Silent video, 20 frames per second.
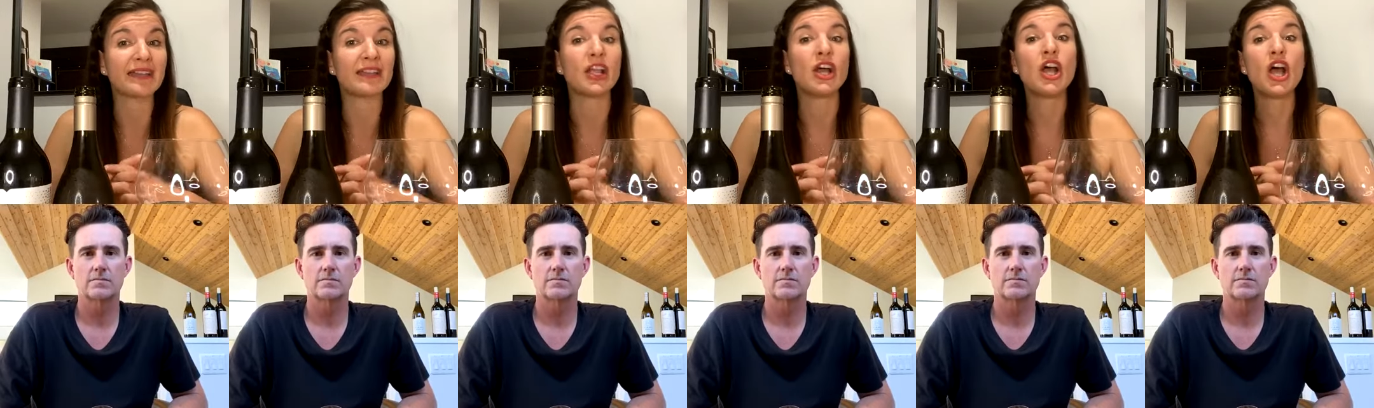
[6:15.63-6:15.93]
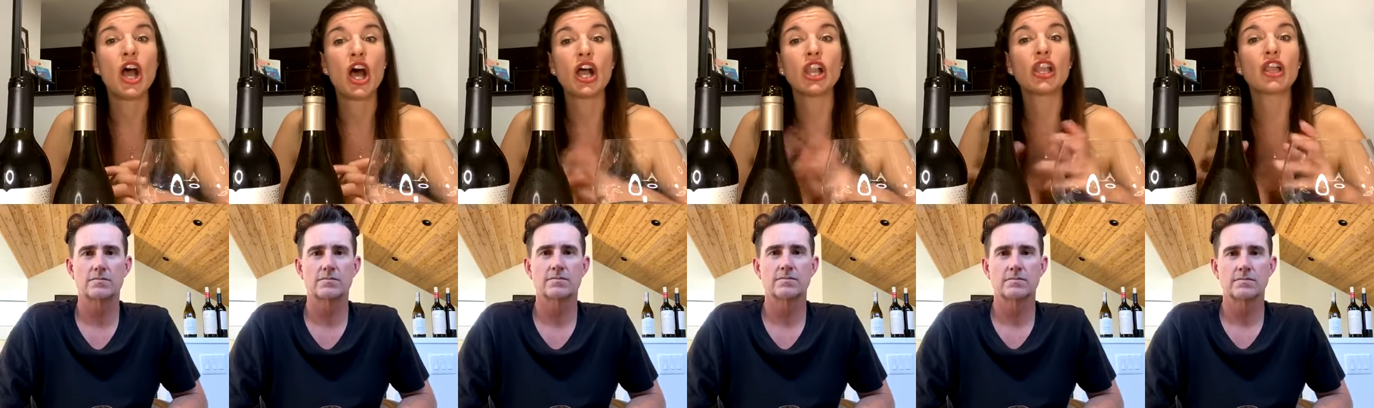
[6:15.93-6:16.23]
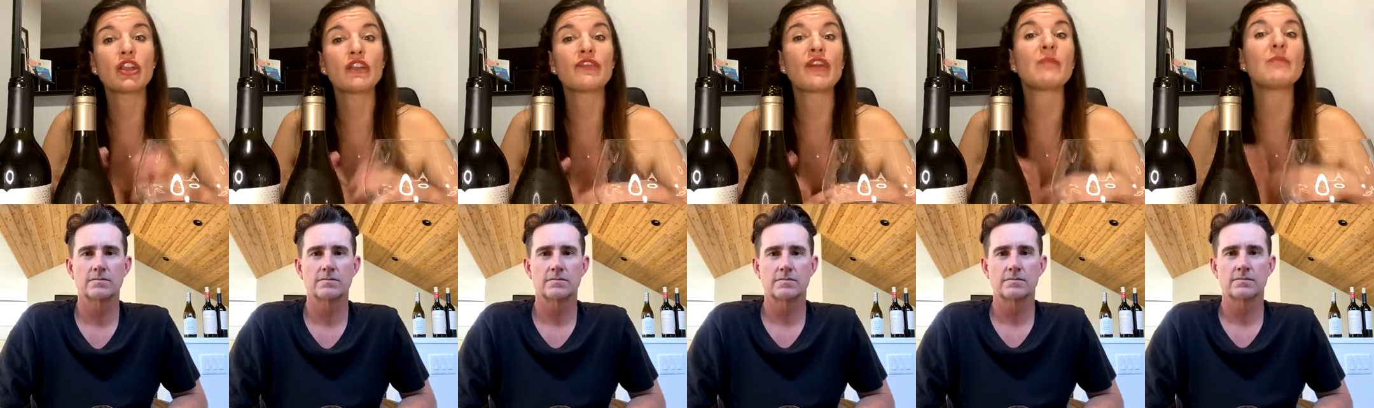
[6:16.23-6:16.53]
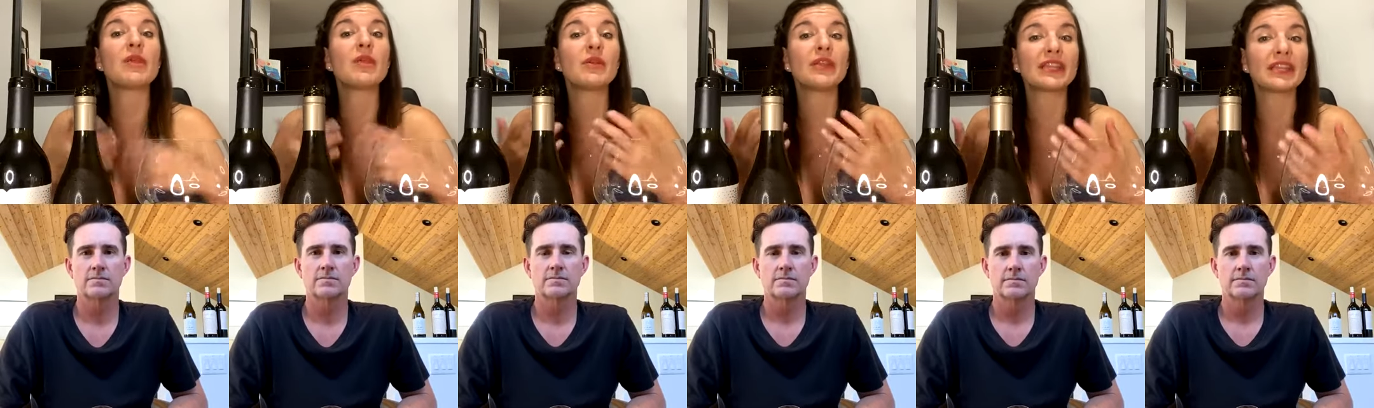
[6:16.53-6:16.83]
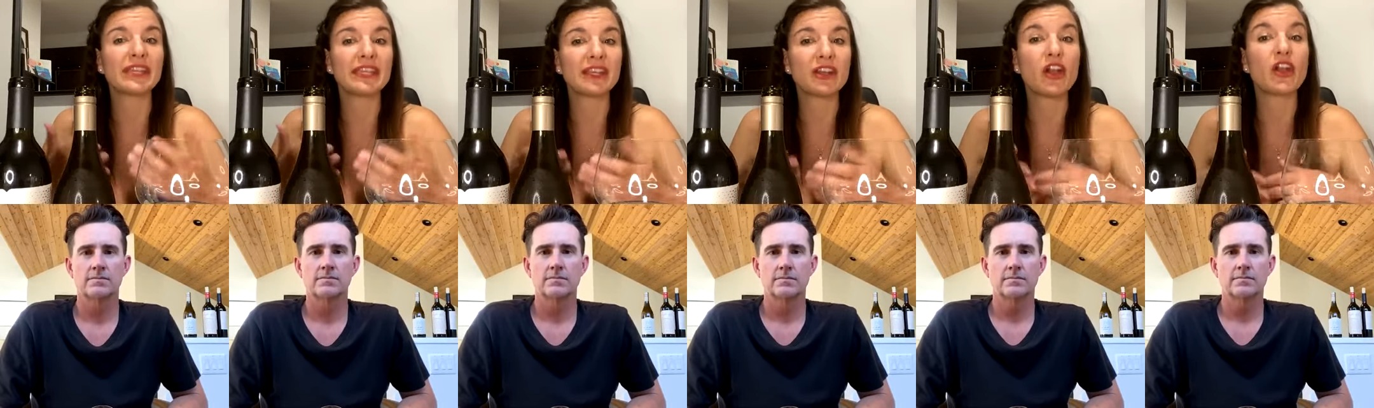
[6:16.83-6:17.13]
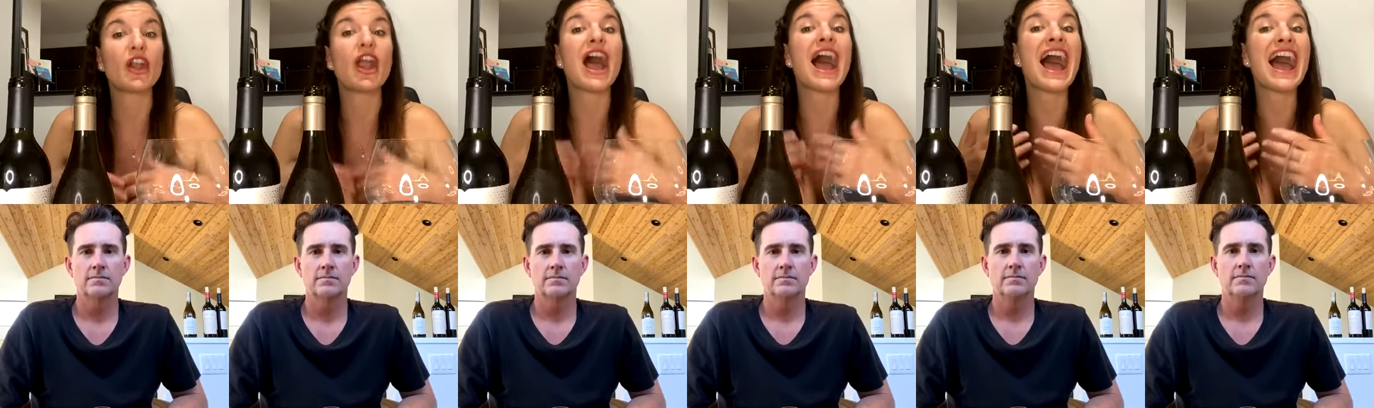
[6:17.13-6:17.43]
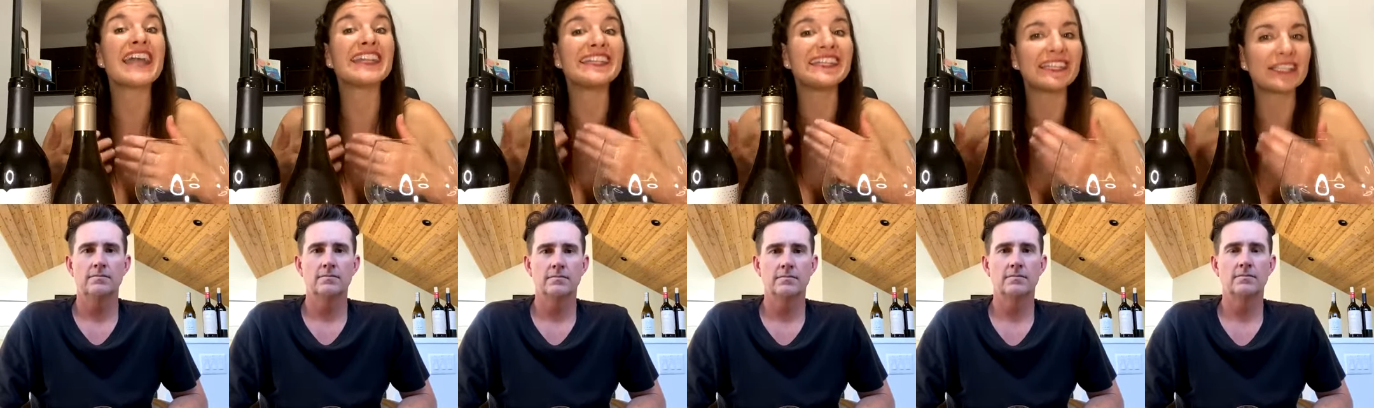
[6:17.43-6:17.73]
Speaker 1: A lot of American are
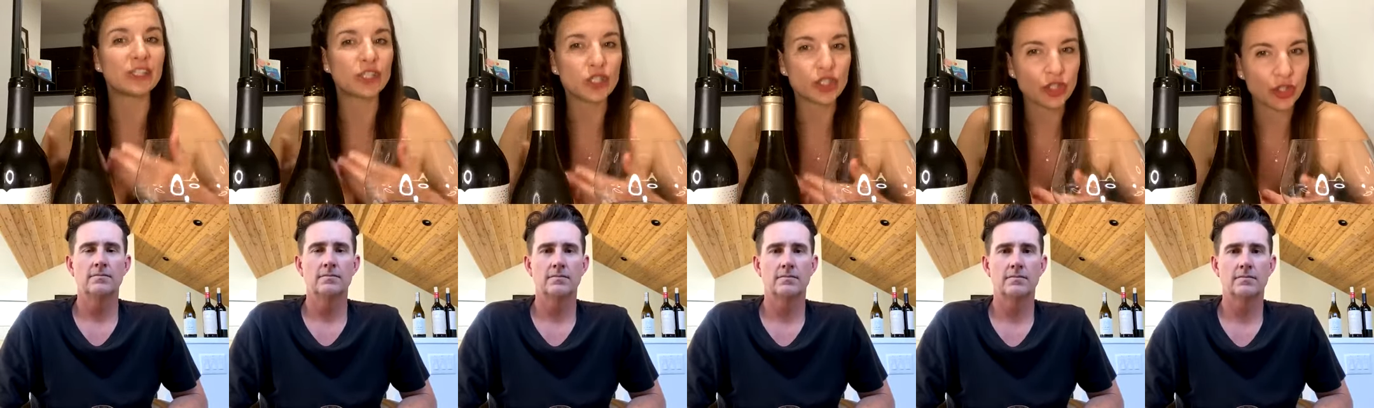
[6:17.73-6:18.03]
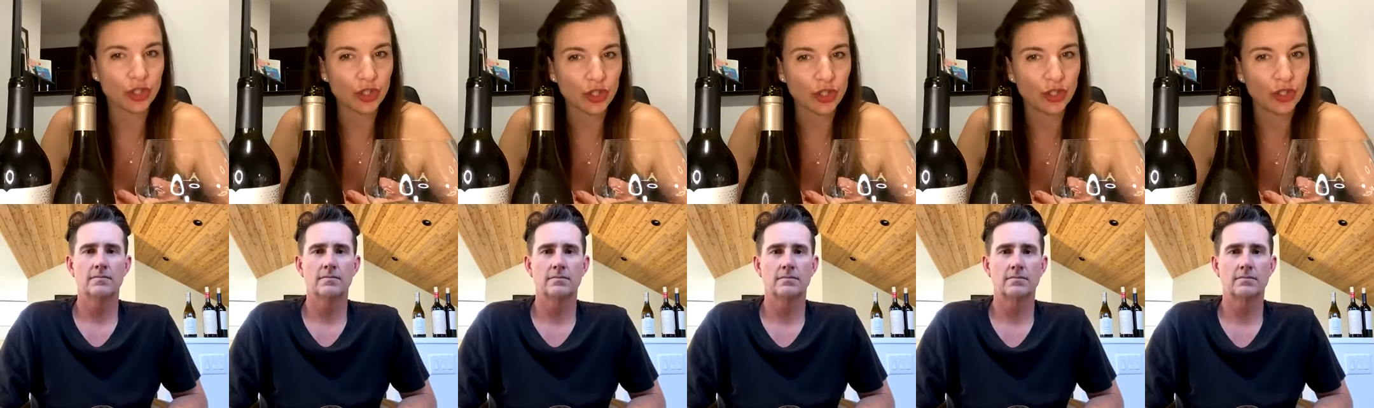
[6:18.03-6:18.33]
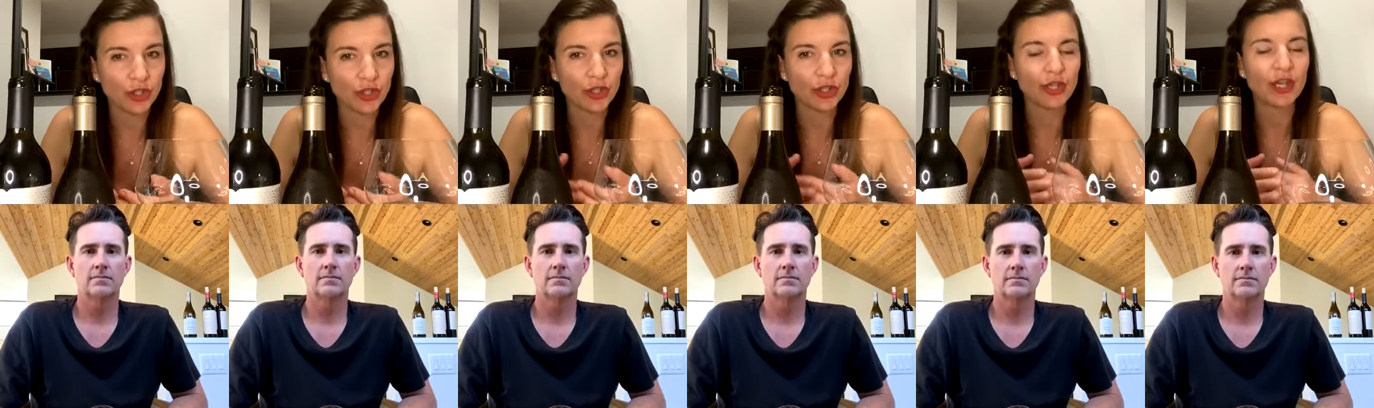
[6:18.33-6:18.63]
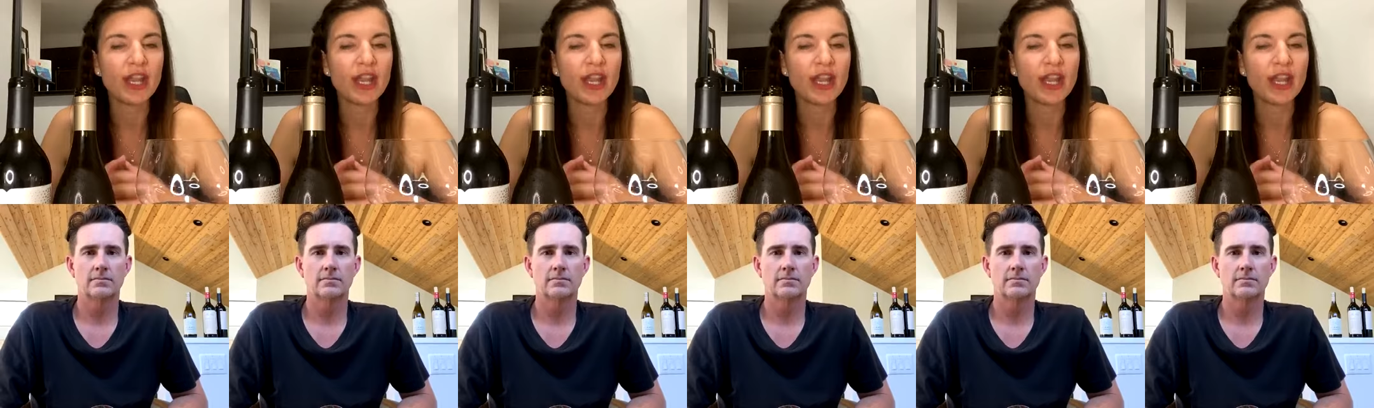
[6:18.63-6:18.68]
adding sugar.